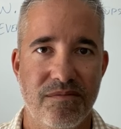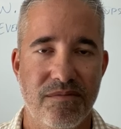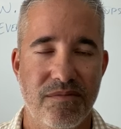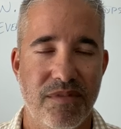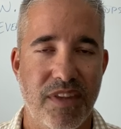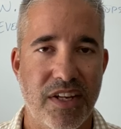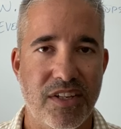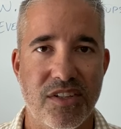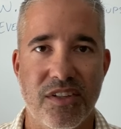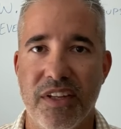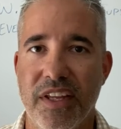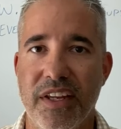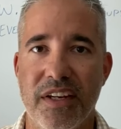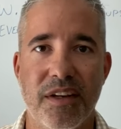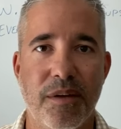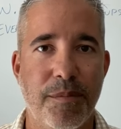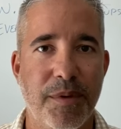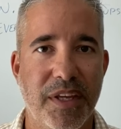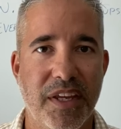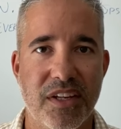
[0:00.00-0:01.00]
that's leaned
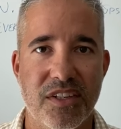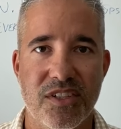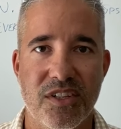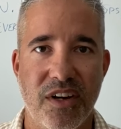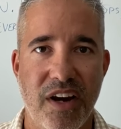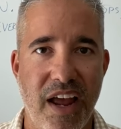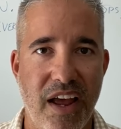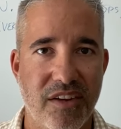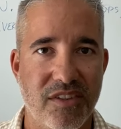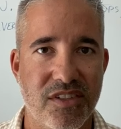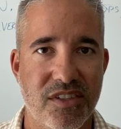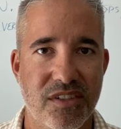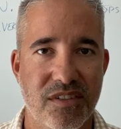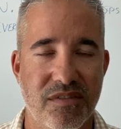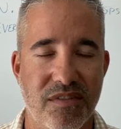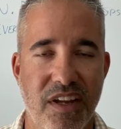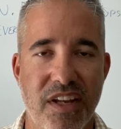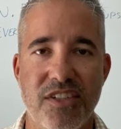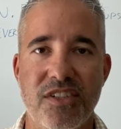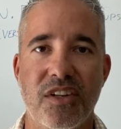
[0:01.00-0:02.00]
up against your house.
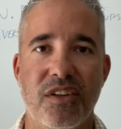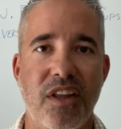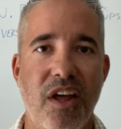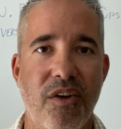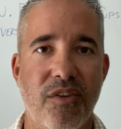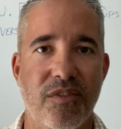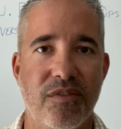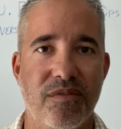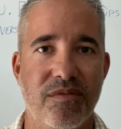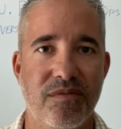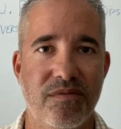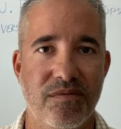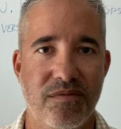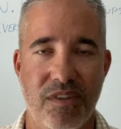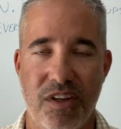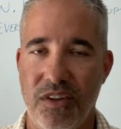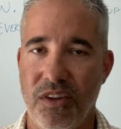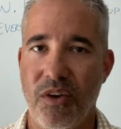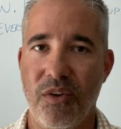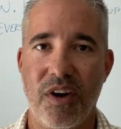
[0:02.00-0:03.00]
It's a loan
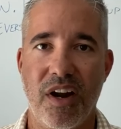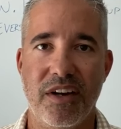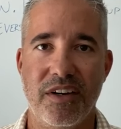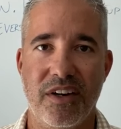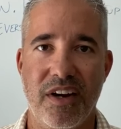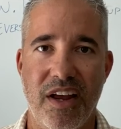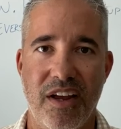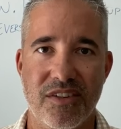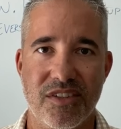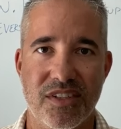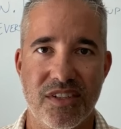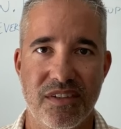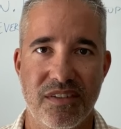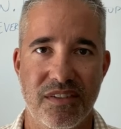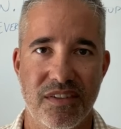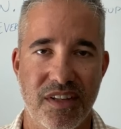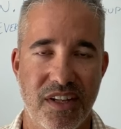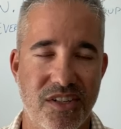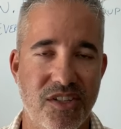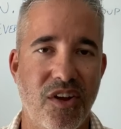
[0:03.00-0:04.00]
on your house.
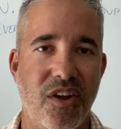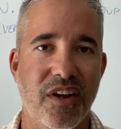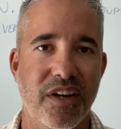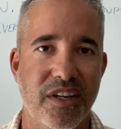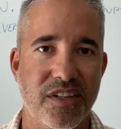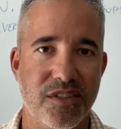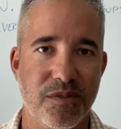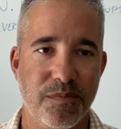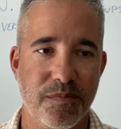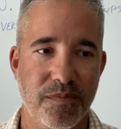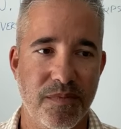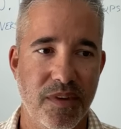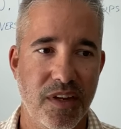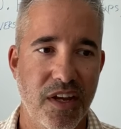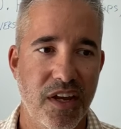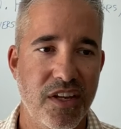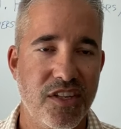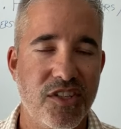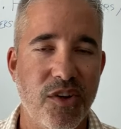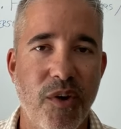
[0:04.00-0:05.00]
That's all it is.
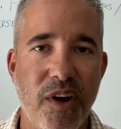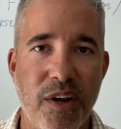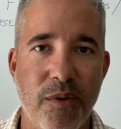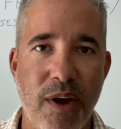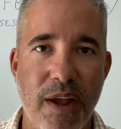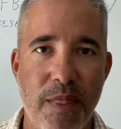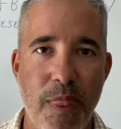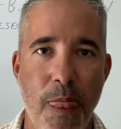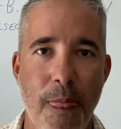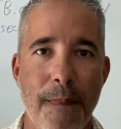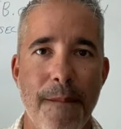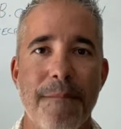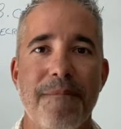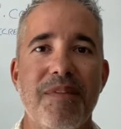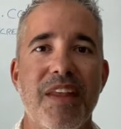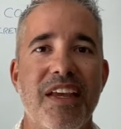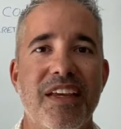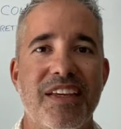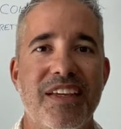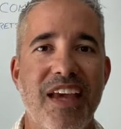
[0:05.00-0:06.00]
So anyway,
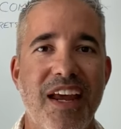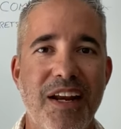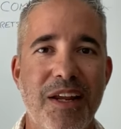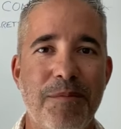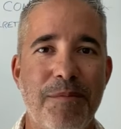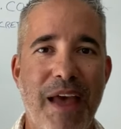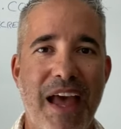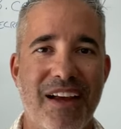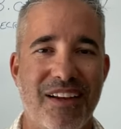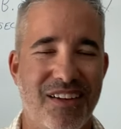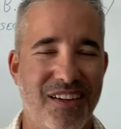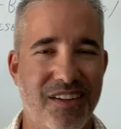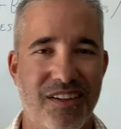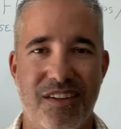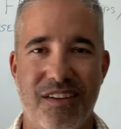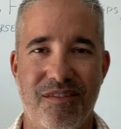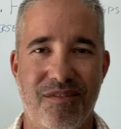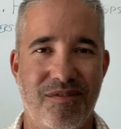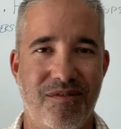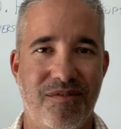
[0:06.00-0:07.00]
getting
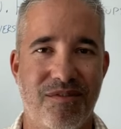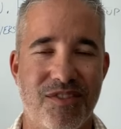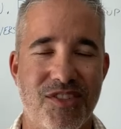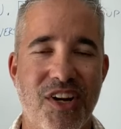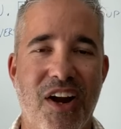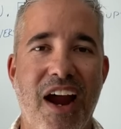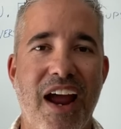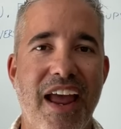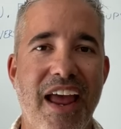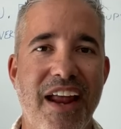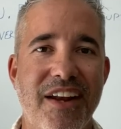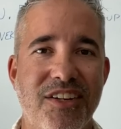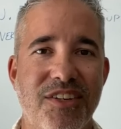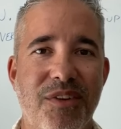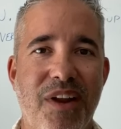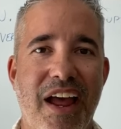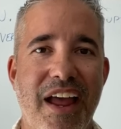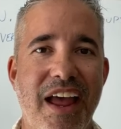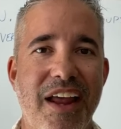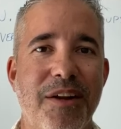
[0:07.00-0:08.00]
back, sorry,
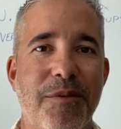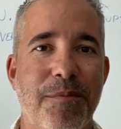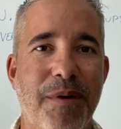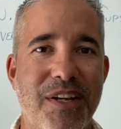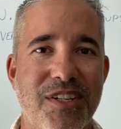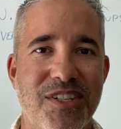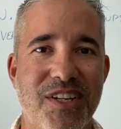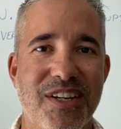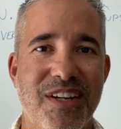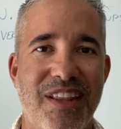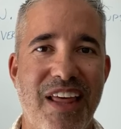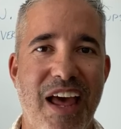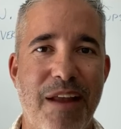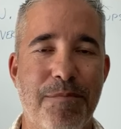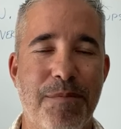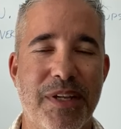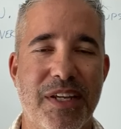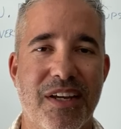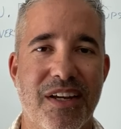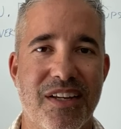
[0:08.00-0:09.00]
I had to bust into
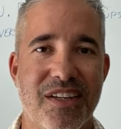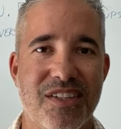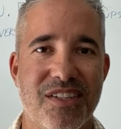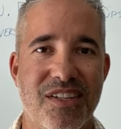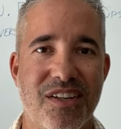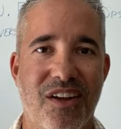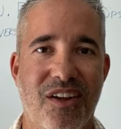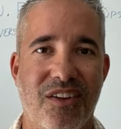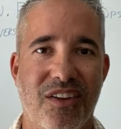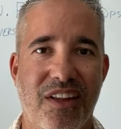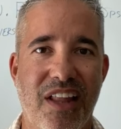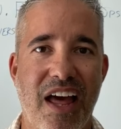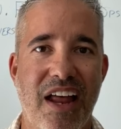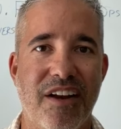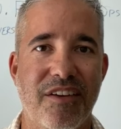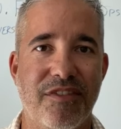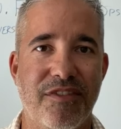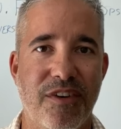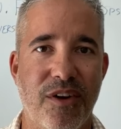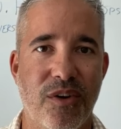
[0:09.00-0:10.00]
that because a lot
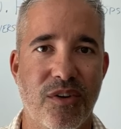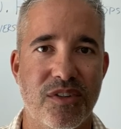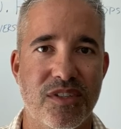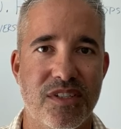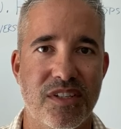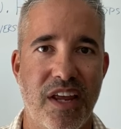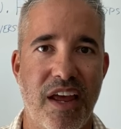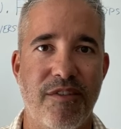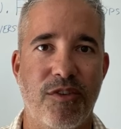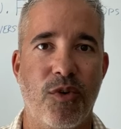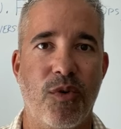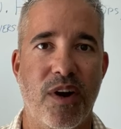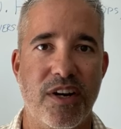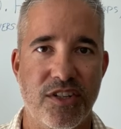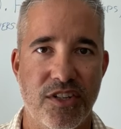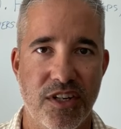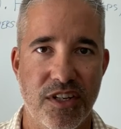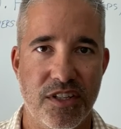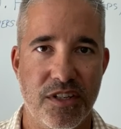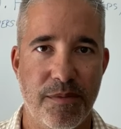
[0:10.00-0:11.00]
of folks have
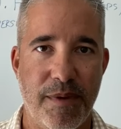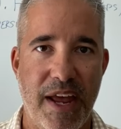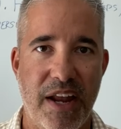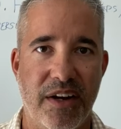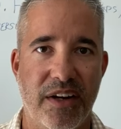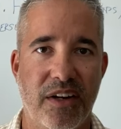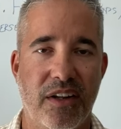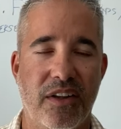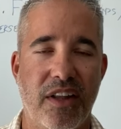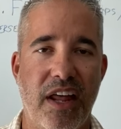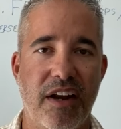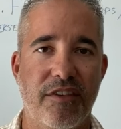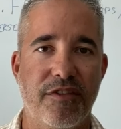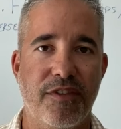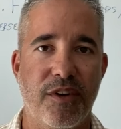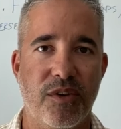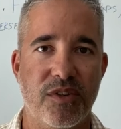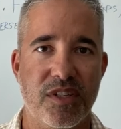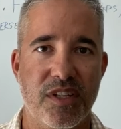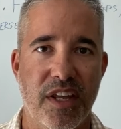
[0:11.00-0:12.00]
questions about it. A lot of
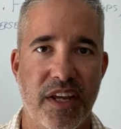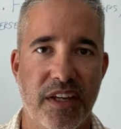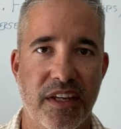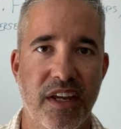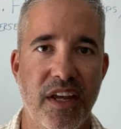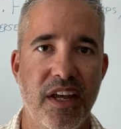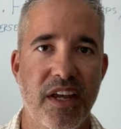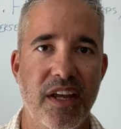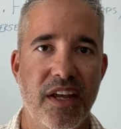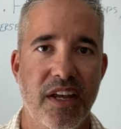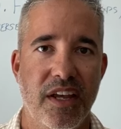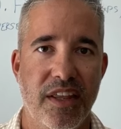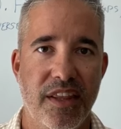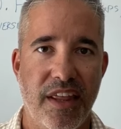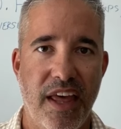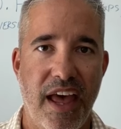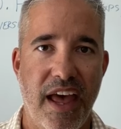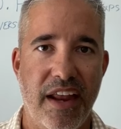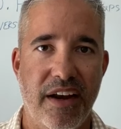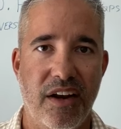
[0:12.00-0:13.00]
folks think
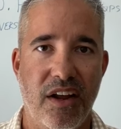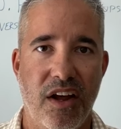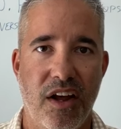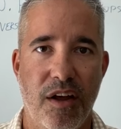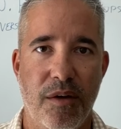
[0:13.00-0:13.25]
that